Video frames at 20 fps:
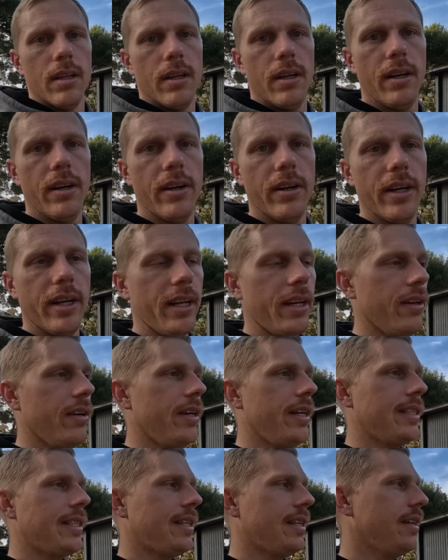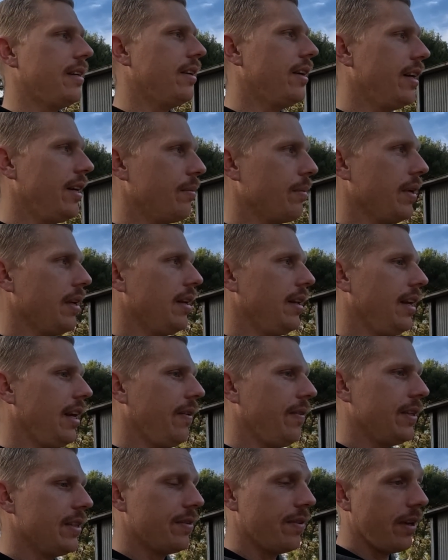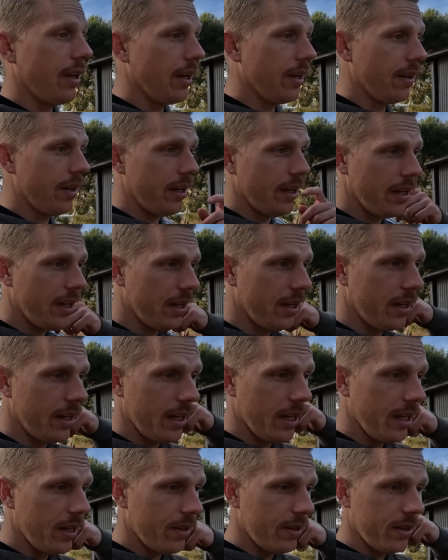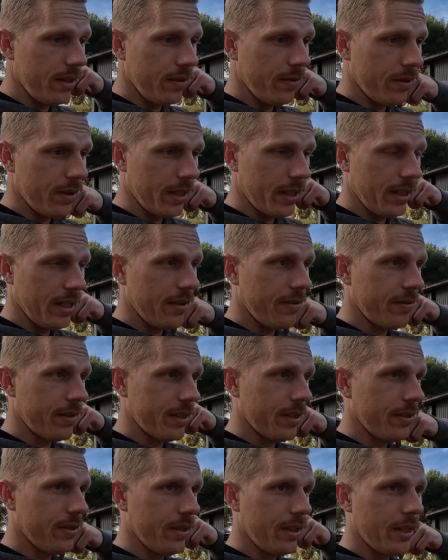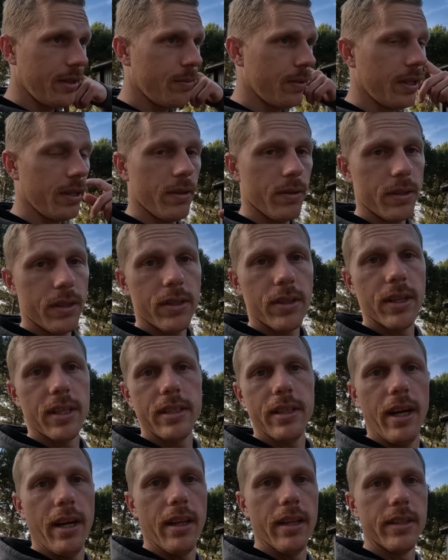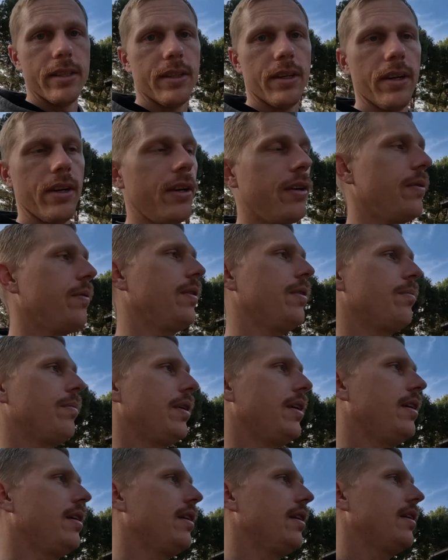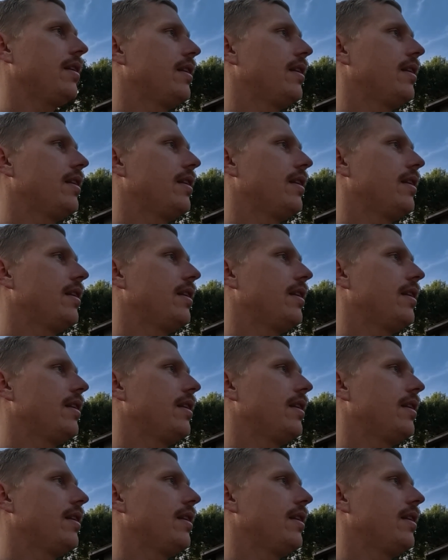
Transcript: Alrighty guys, I am going to leave this video here now. If I have time, I'll try and take the drone with me